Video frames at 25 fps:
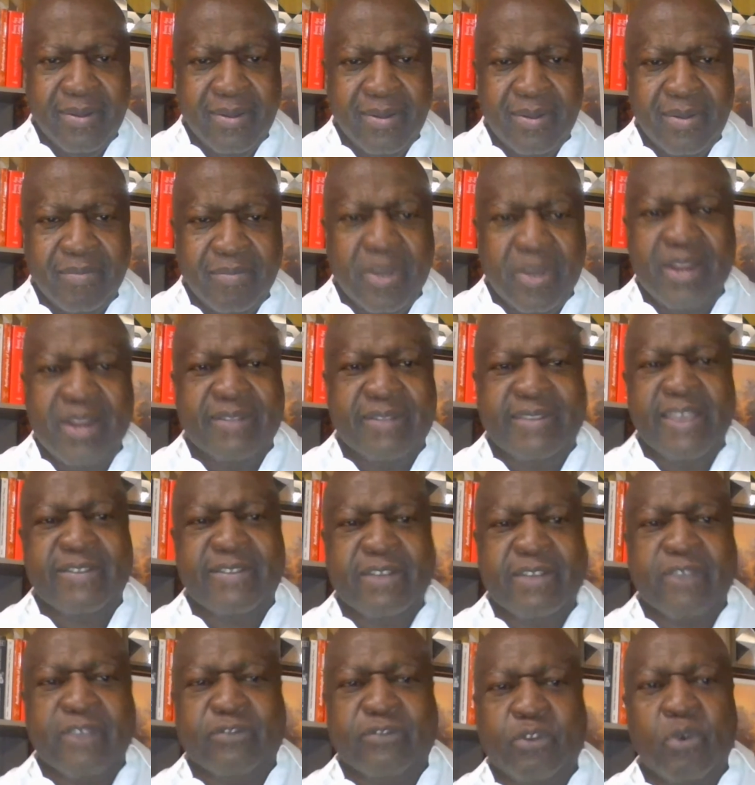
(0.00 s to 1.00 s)
but the
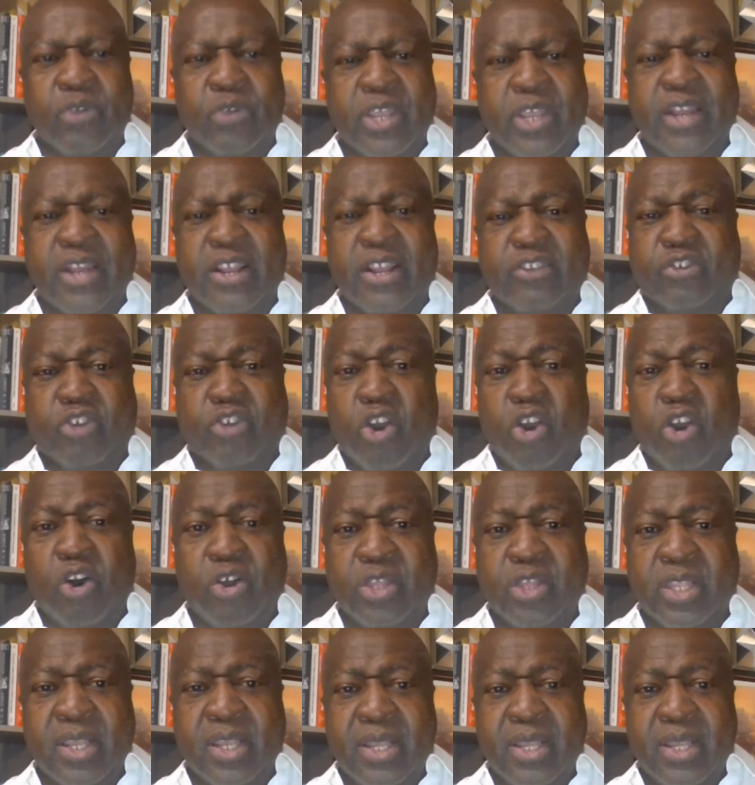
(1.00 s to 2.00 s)
teachers' union has
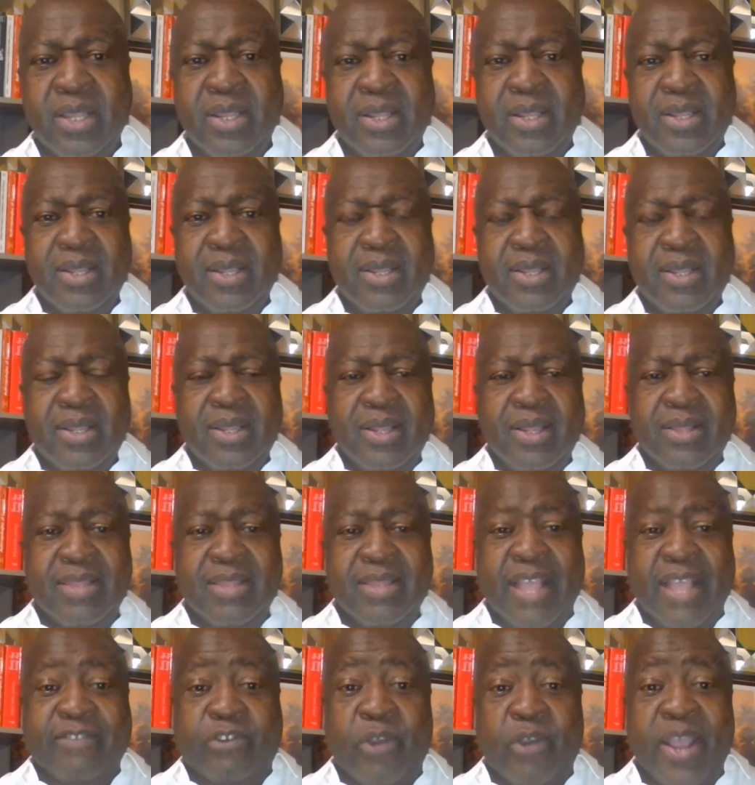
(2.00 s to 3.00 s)
shown
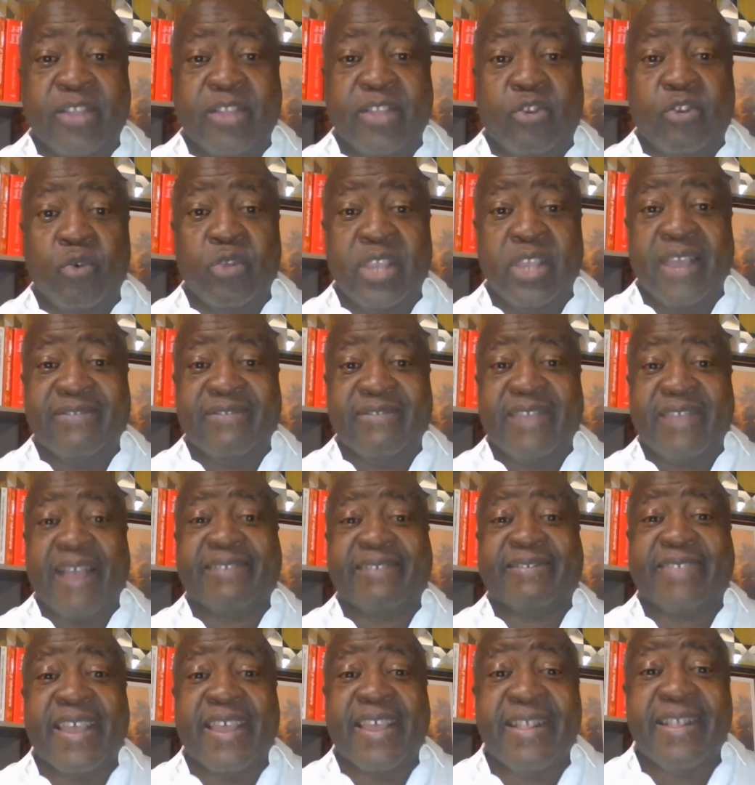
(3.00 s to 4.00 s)
that trade unions are
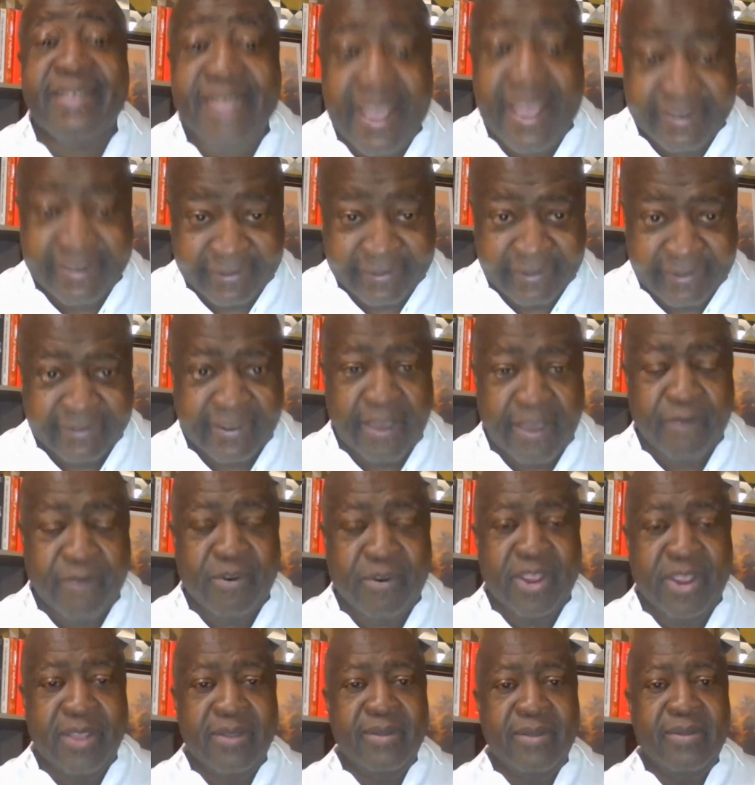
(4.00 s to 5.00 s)
still
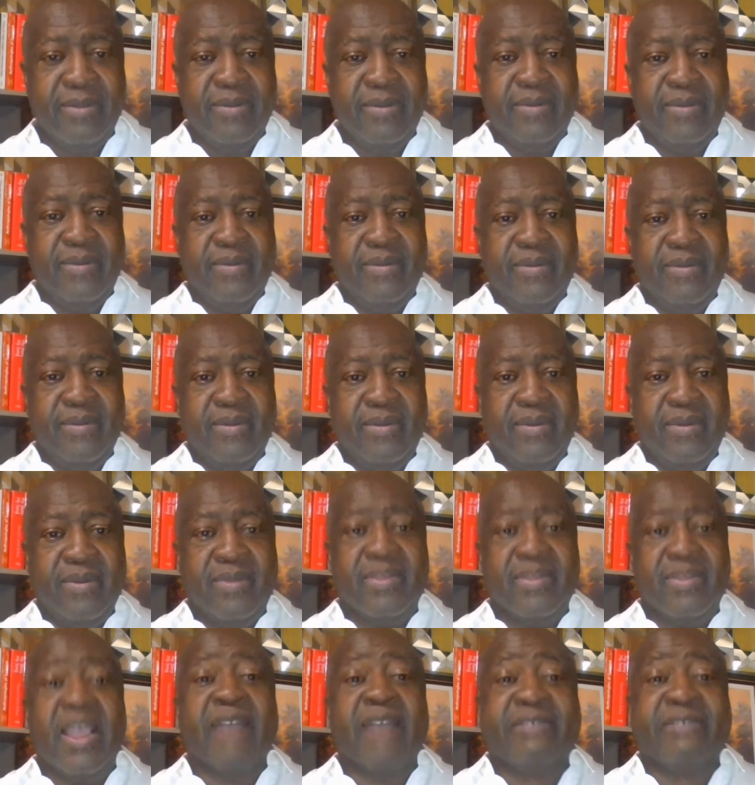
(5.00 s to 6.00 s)
necessary.
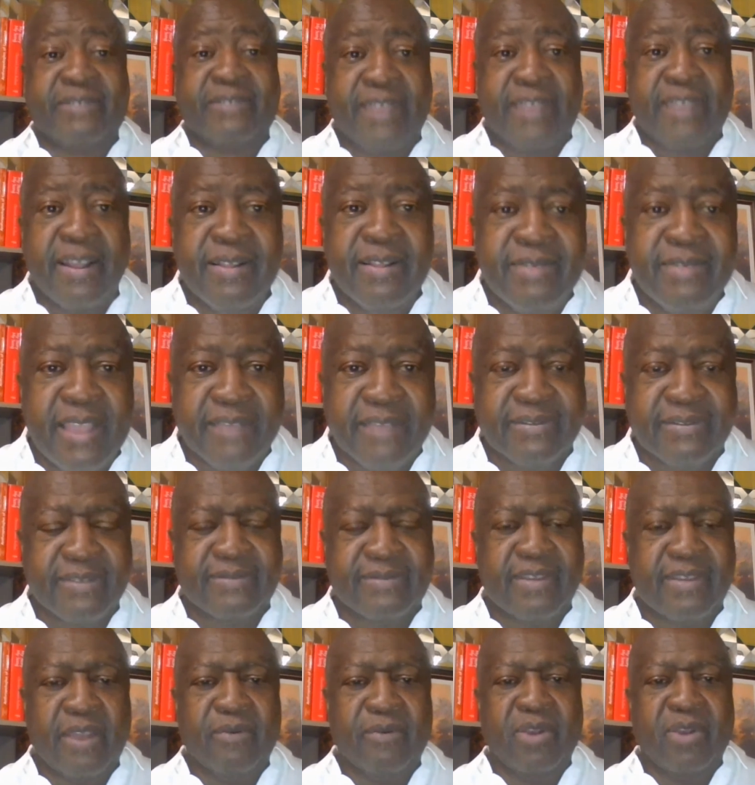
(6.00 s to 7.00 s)
They're still
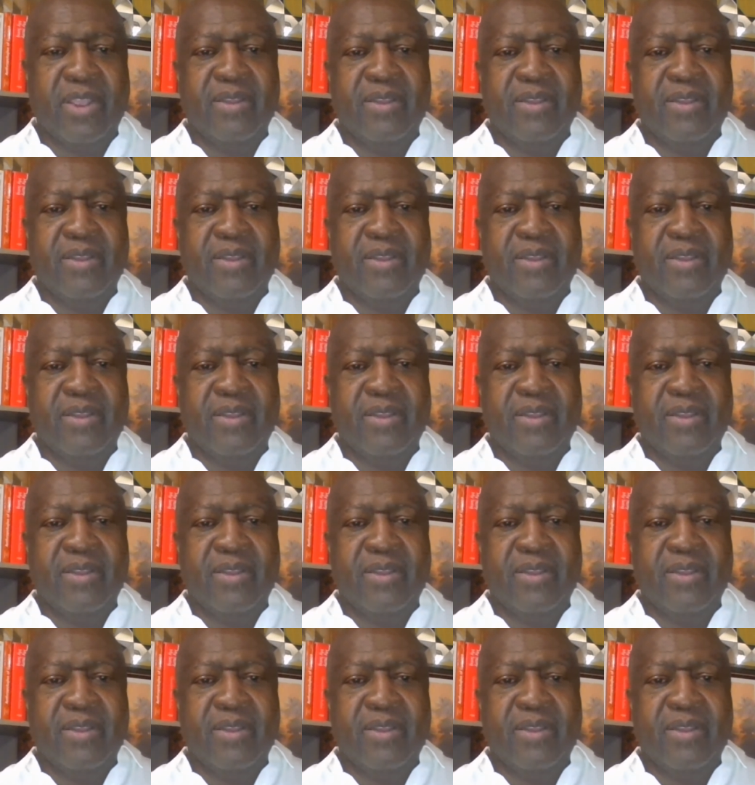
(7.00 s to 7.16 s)
necessary.